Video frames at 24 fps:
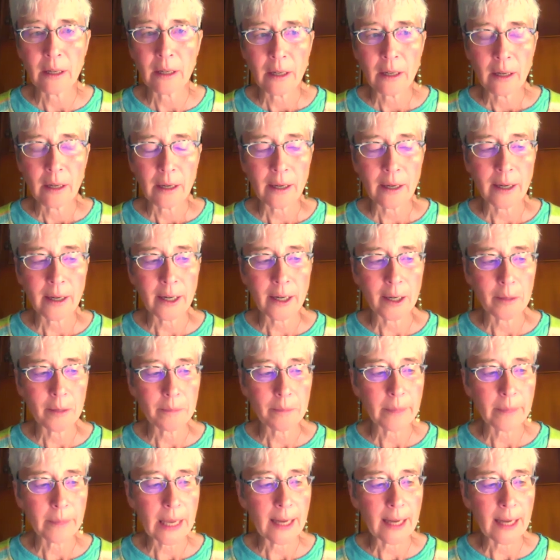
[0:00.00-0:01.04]
And
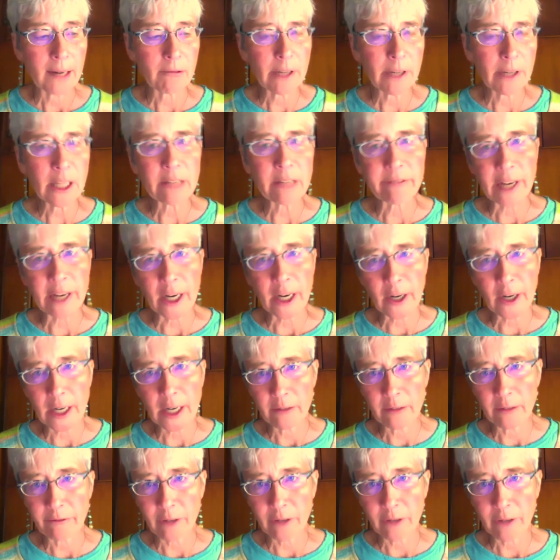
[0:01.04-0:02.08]
it really varied
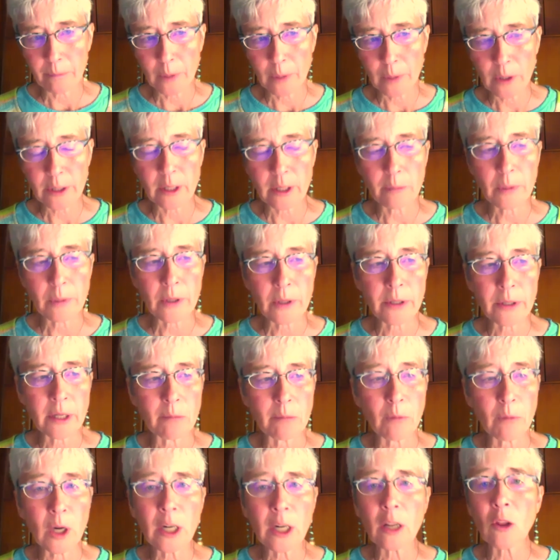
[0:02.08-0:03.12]
from person to person.
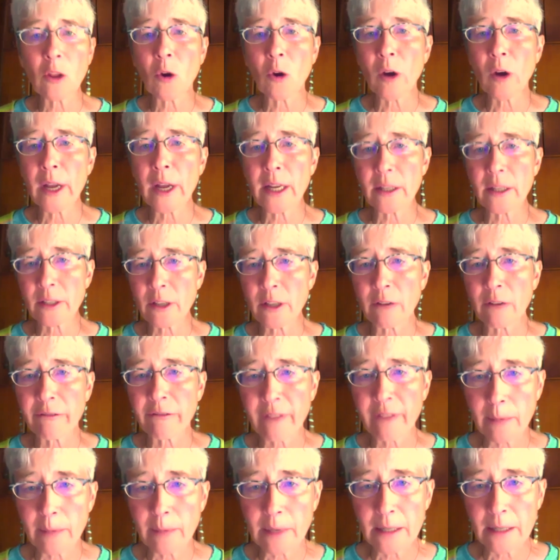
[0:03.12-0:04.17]
Myrna Loy is so
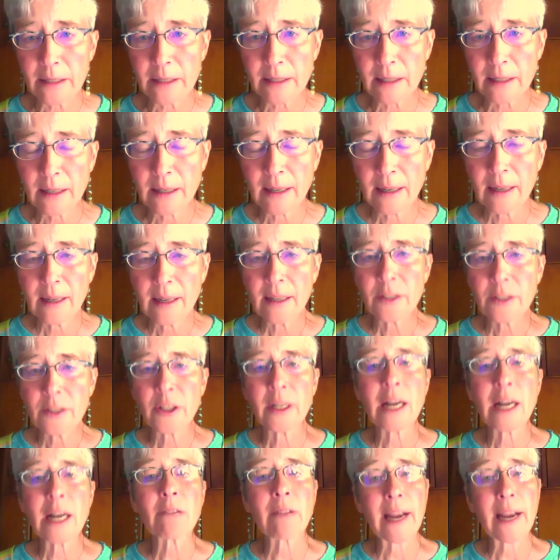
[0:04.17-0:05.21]
famous.
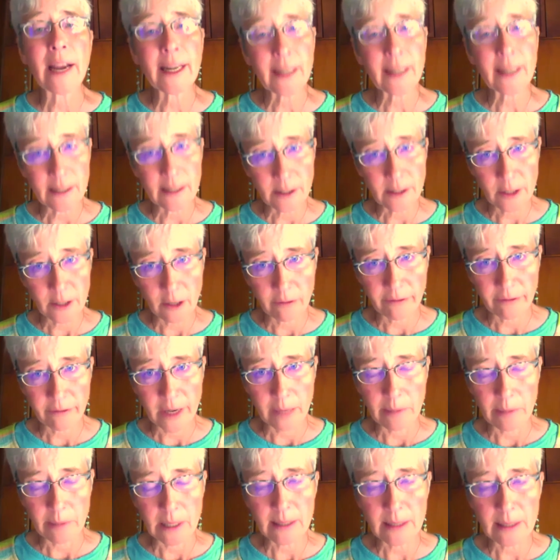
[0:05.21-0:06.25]
Jeanette Rankin is so
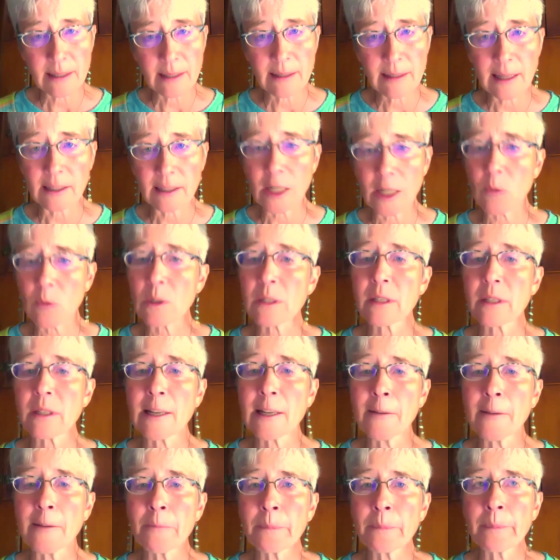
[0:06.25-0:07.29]
famous that
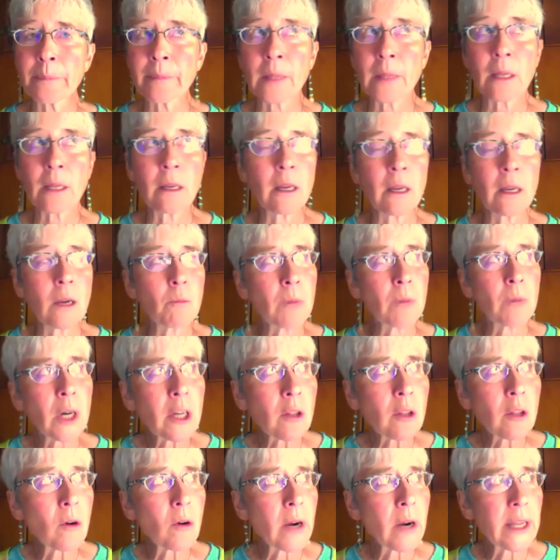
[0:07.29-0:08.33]
Myrna
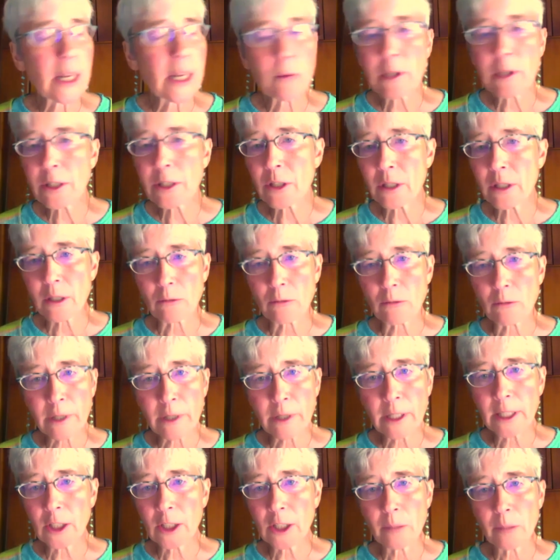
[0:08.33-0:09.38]
Loy, there was just a really
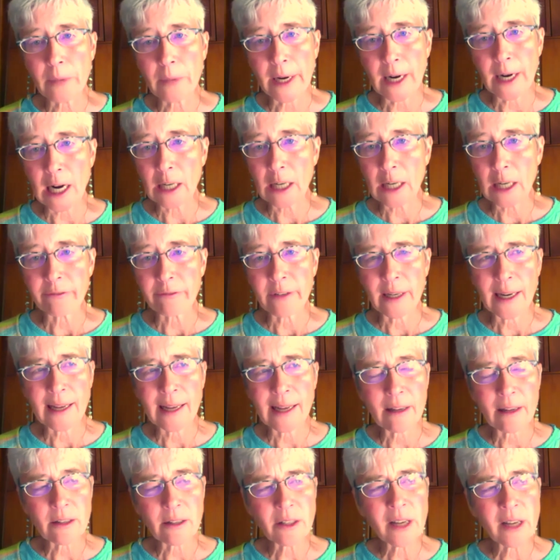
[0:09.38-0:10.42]
good biography, and
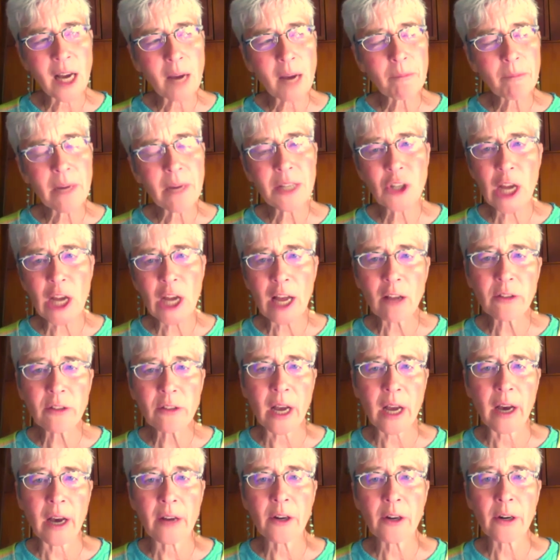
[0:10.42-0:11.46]
there's not much else
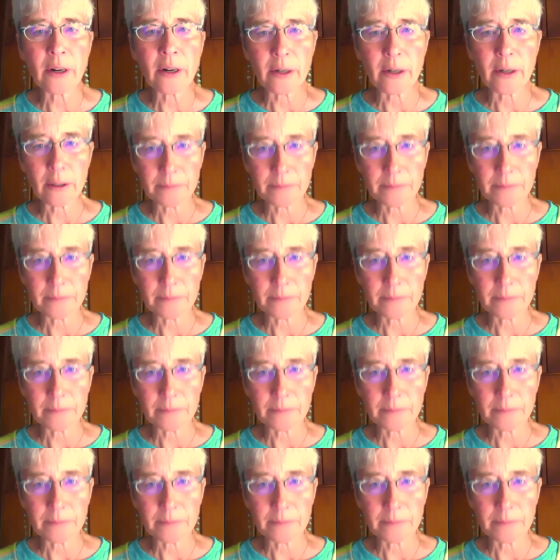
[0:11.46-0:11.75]
on her.